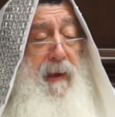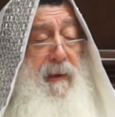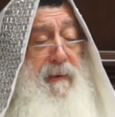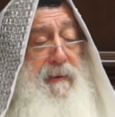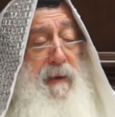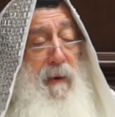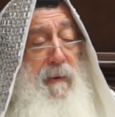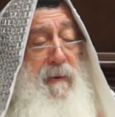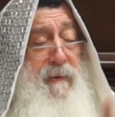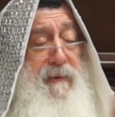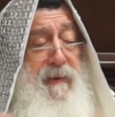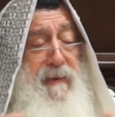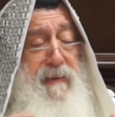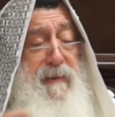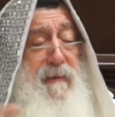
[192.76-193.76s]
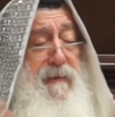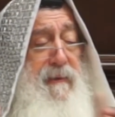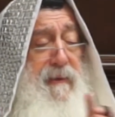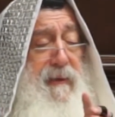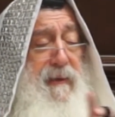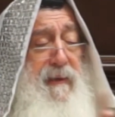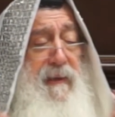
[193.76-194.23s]
Now this is
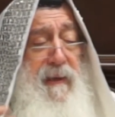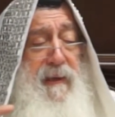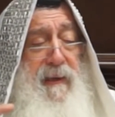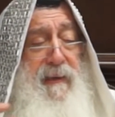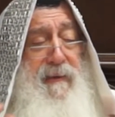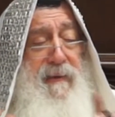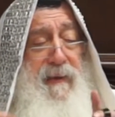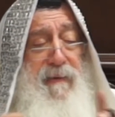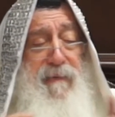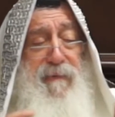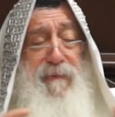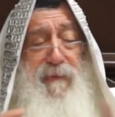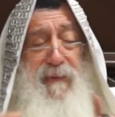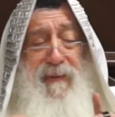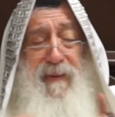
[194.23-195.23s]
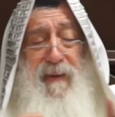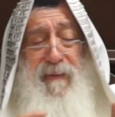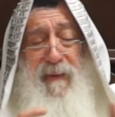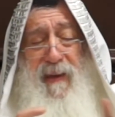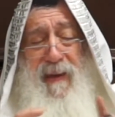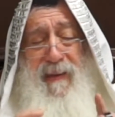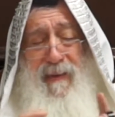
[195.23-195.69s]
the
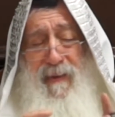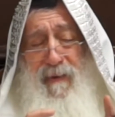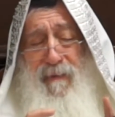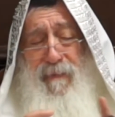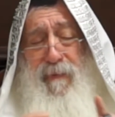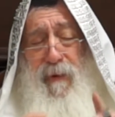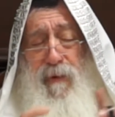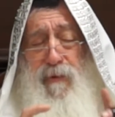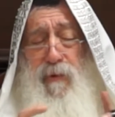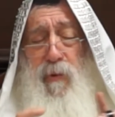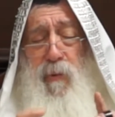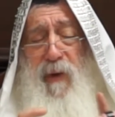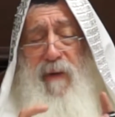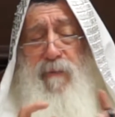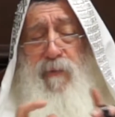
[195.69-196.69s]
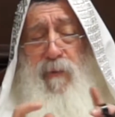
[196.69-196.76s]
first we have